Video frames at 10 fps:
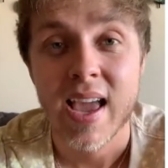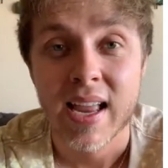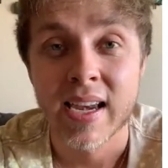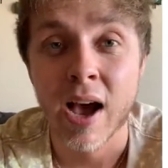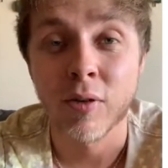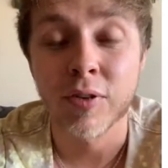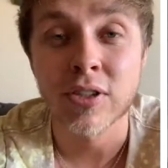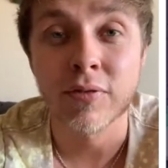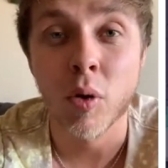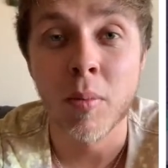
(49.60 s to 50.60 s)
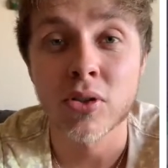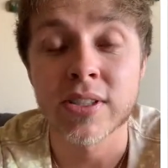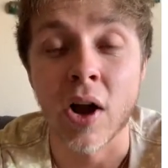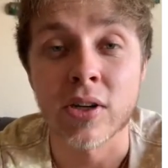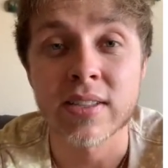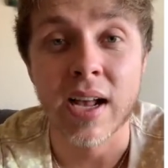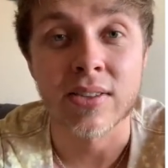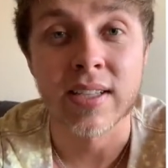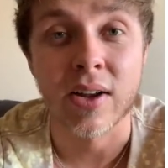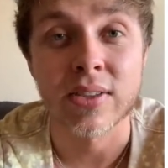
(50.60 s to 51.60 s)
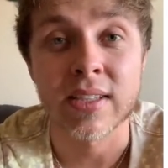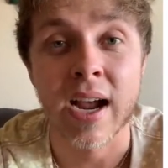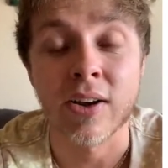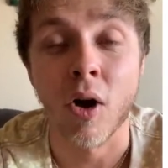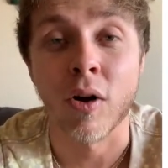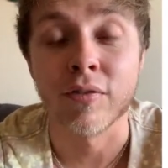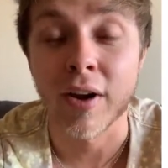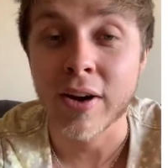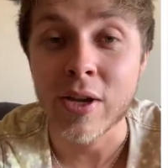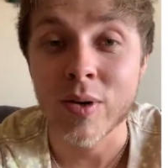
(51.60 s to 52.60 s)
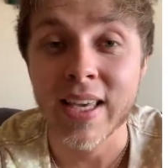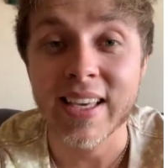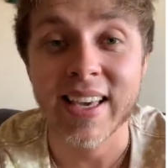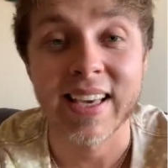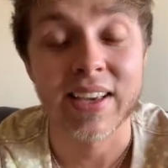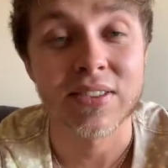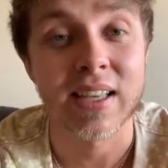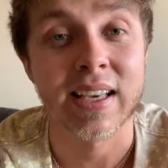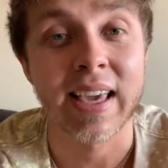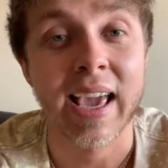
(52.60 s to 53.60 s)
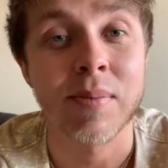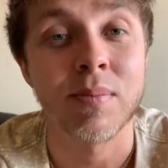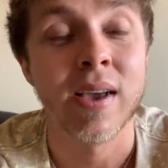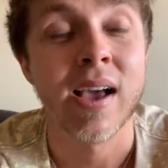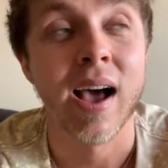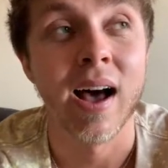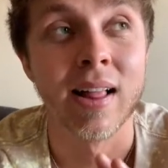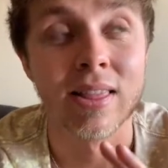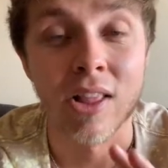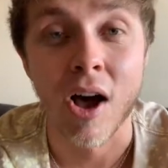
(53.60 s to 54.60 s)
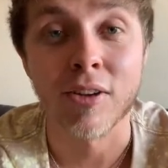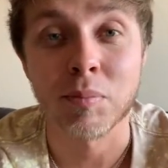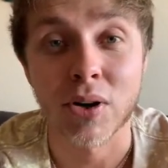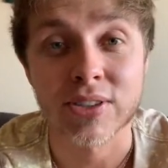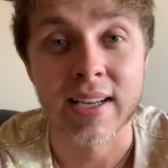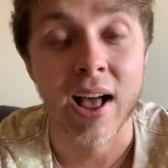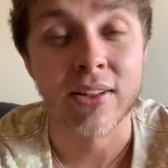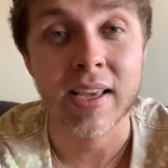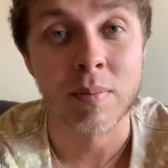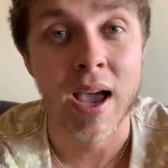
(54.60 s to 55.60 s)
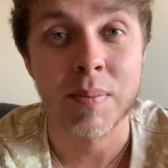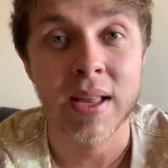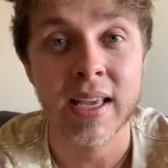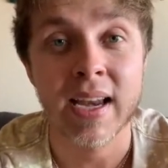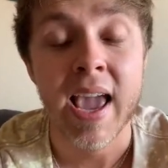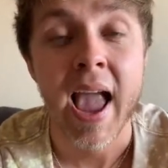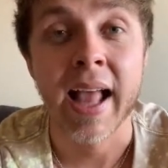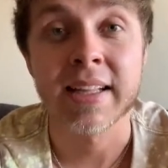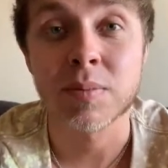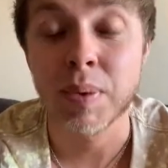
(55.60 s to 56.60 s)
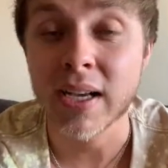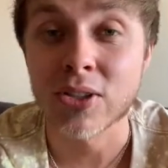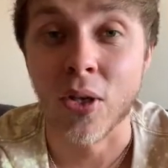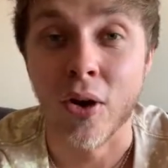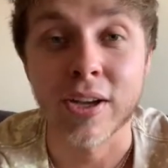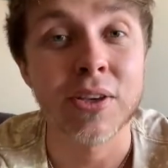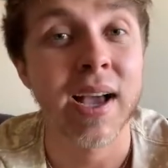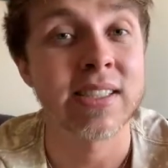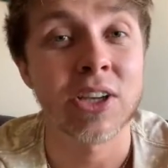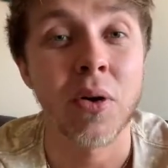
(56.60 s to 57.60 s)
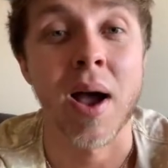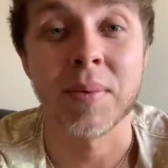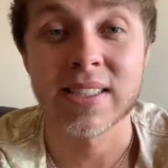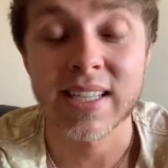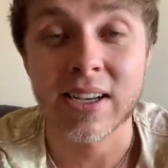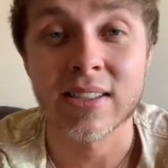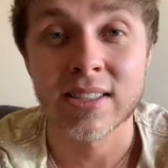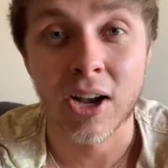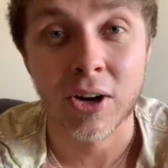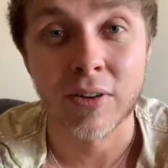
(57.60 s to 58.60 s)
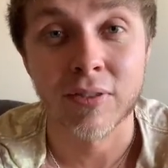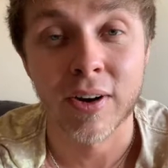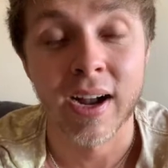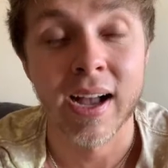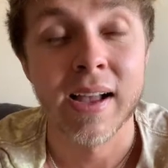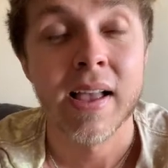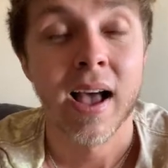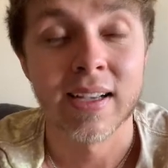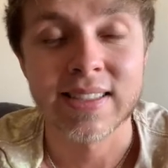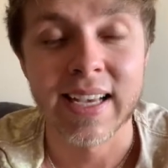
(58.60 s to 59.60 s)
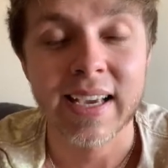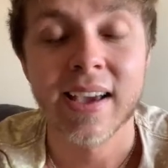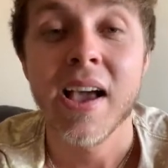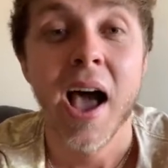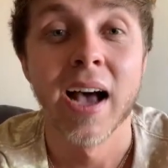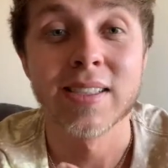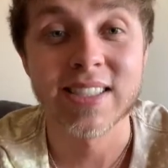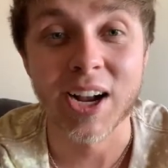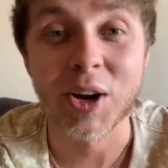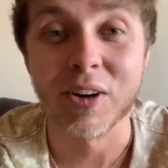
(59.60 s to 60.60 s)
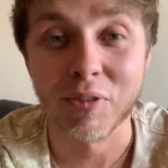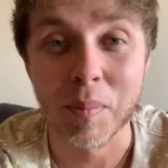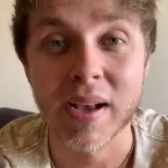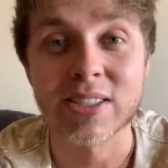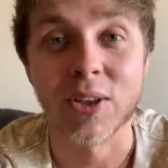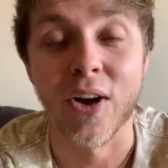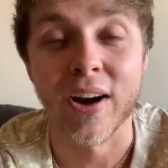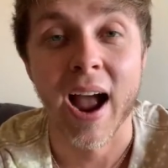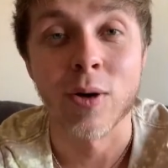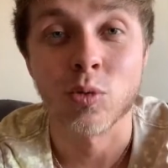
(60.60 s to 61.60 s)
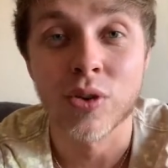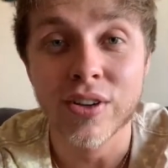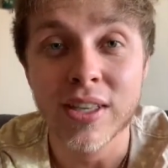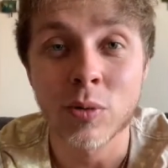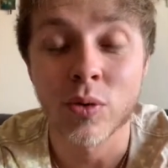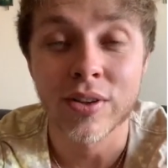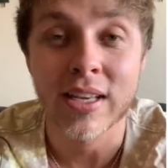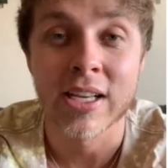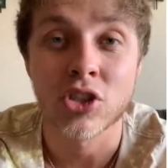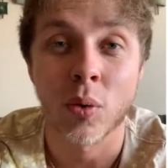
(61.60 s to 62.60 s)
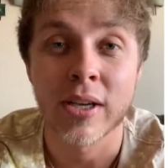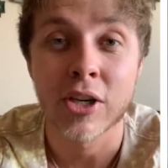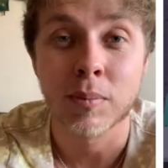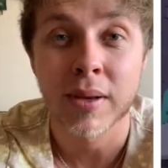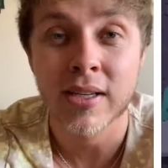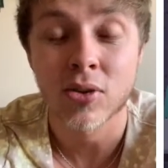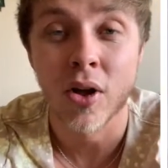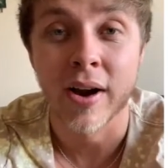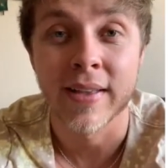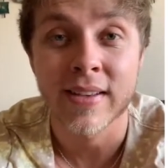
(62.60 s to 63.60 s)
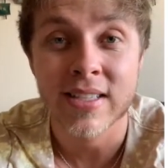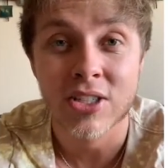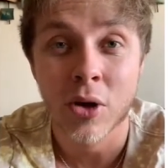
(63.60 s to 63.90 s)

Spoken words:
Now first and foremost, the art style and sound design are very unique. It gives the game a lot of personality in my opinion, and it's pixel art. You guys know I'm a sucker for pixel art. I really enjoy good pixel art, and this is no